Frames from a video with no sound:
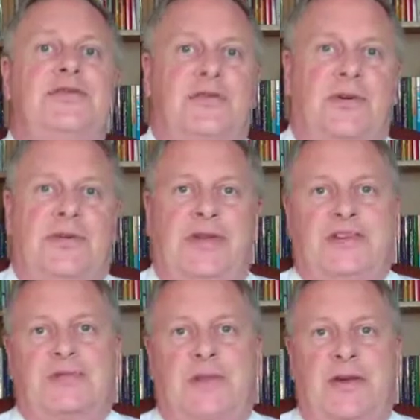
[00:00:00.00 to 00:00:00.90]
enjoy the
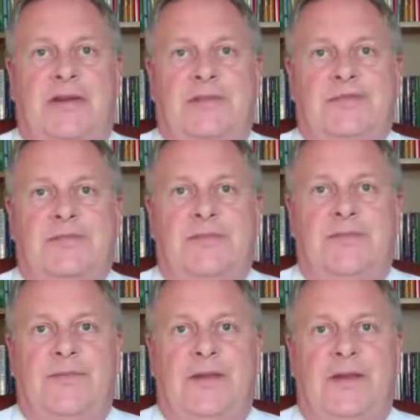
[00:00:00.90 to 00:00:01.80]
experience.
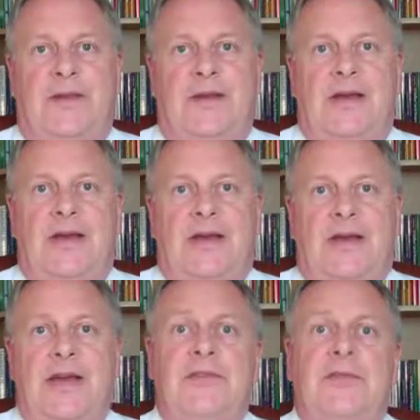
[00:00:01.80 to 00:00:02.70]

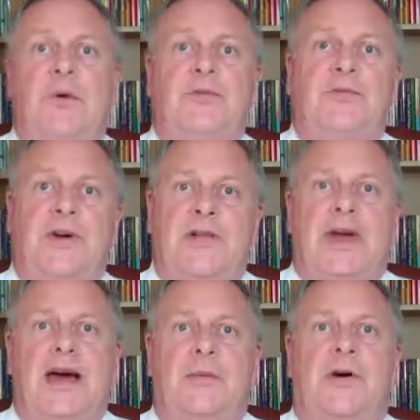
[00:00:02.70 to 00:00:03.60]
If you want
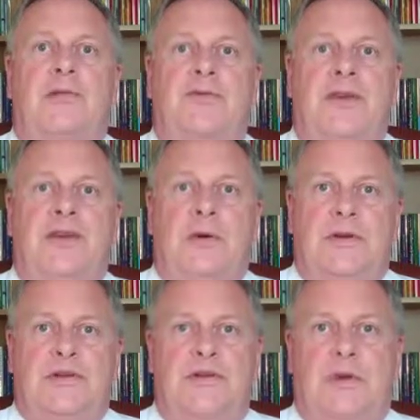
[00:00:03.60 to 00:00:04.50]
further help on
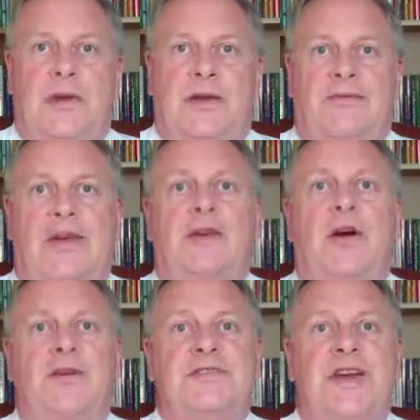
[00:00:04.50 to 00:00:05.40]
video interviewing, then
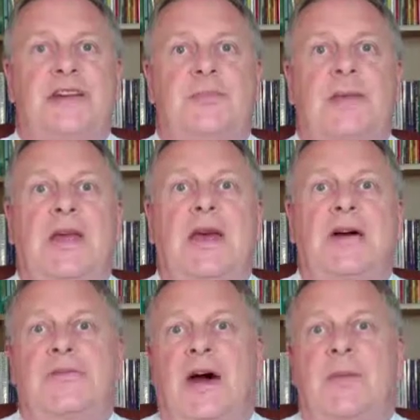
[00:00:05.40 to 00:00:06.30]
contact me
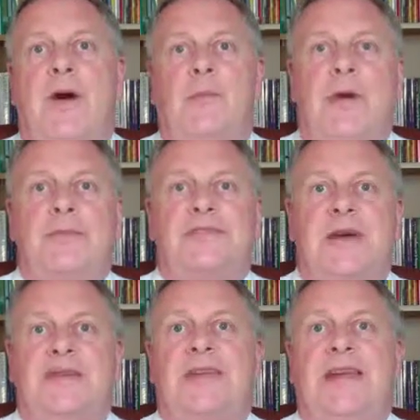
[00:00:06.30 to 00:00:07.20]
via my
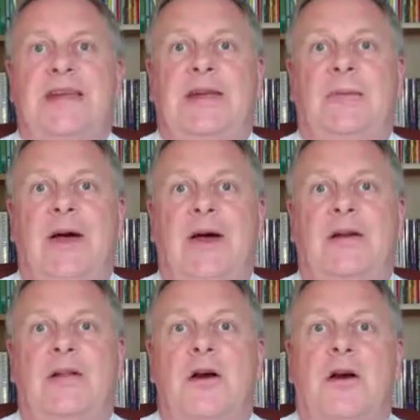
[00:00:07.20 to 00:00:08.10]
website,
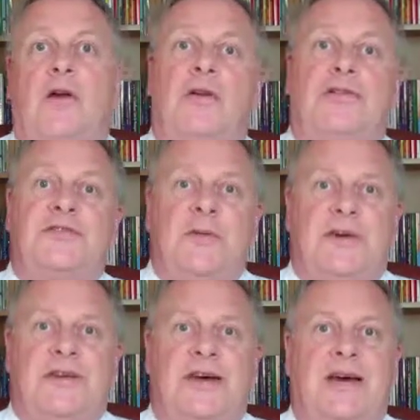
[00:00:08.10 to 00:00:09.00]
email, or on
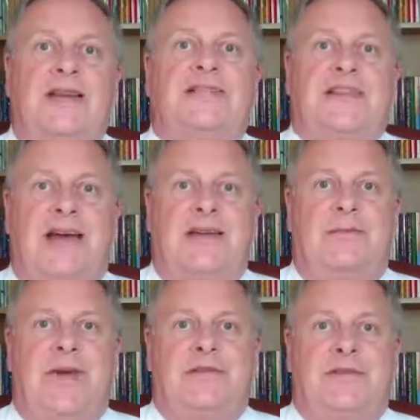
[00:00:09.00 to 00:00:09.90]
Twitter
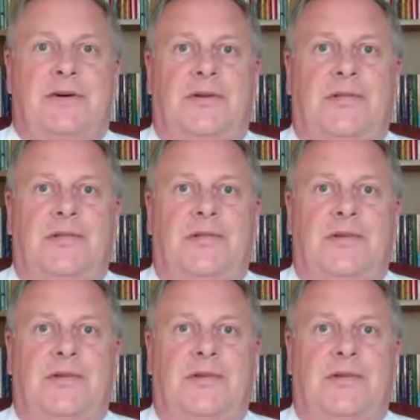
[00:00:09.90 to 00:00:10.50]
@TalentMentor.